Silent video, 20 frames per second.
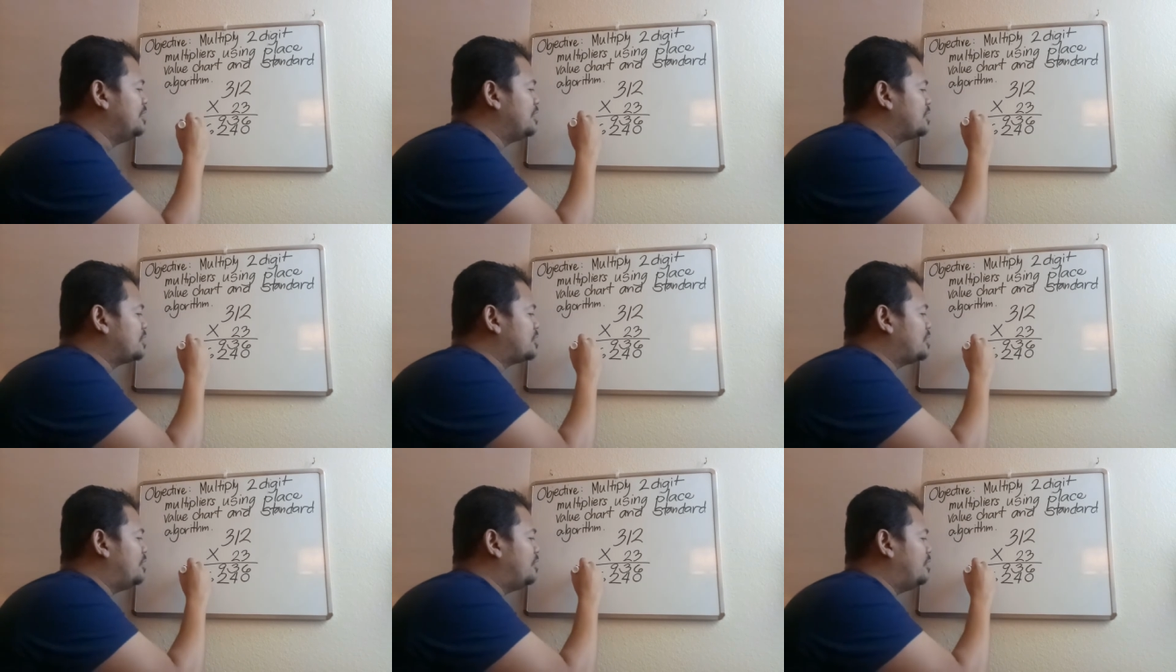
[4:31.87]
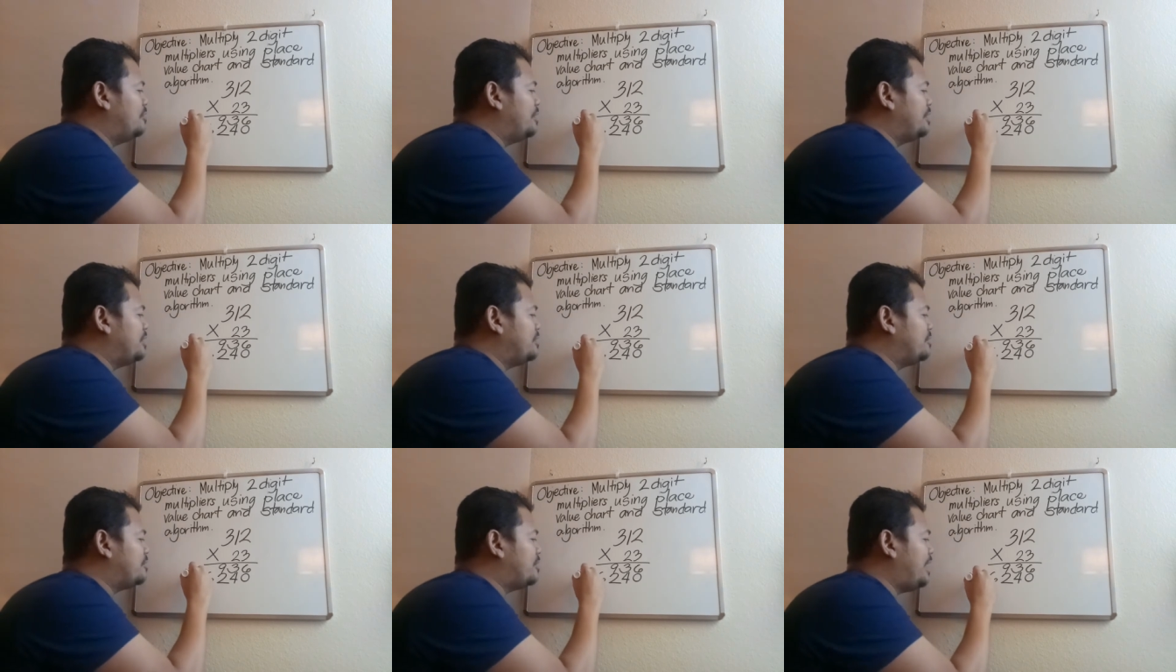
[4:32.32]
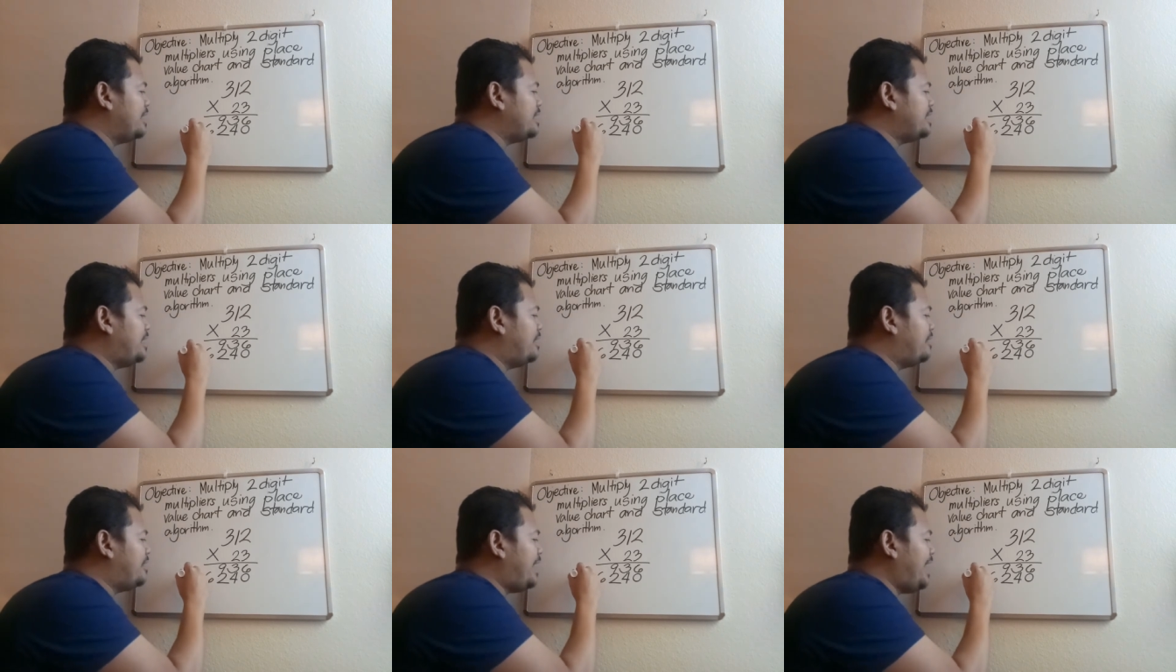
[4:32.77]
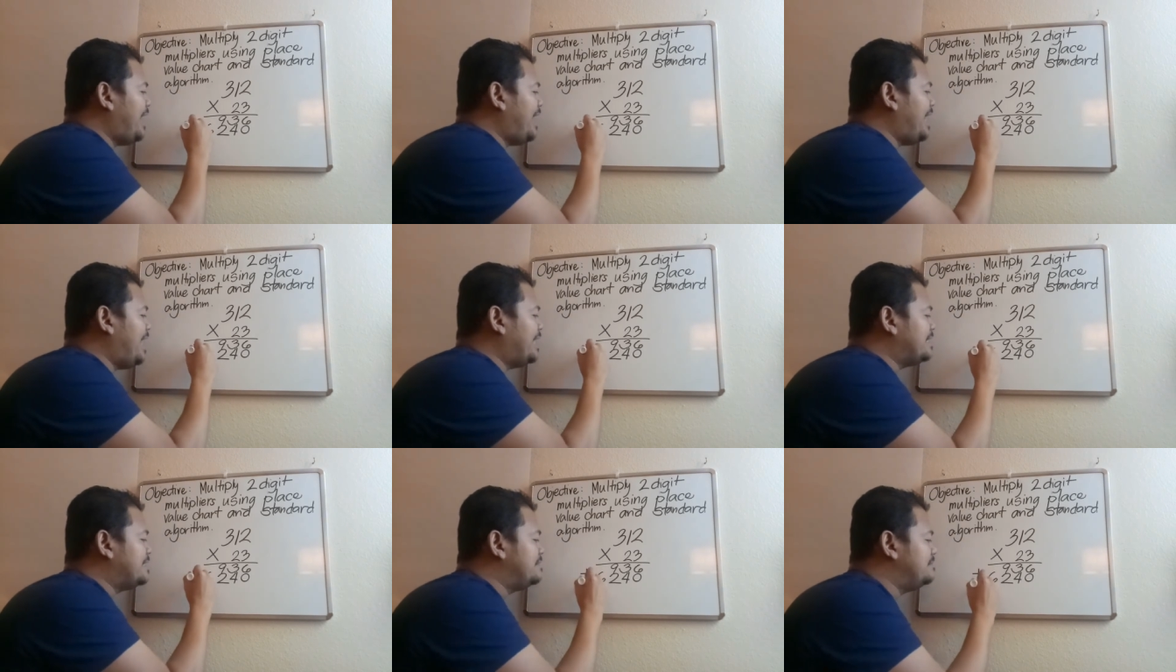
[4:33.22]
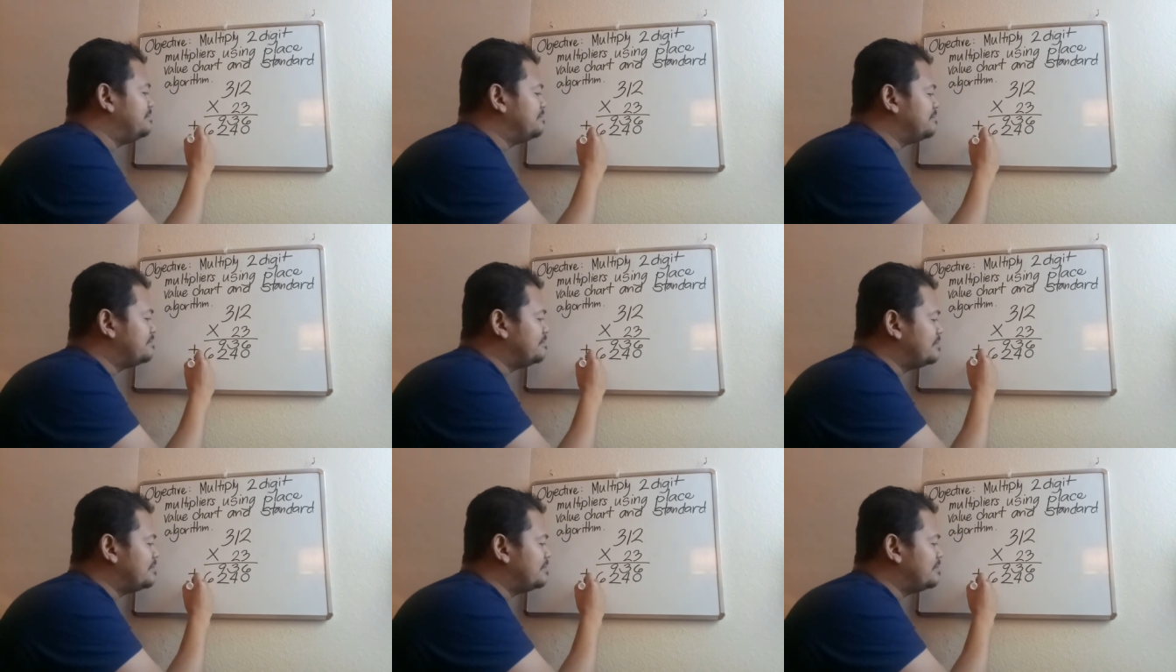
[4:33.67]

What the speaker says: So when you write here add,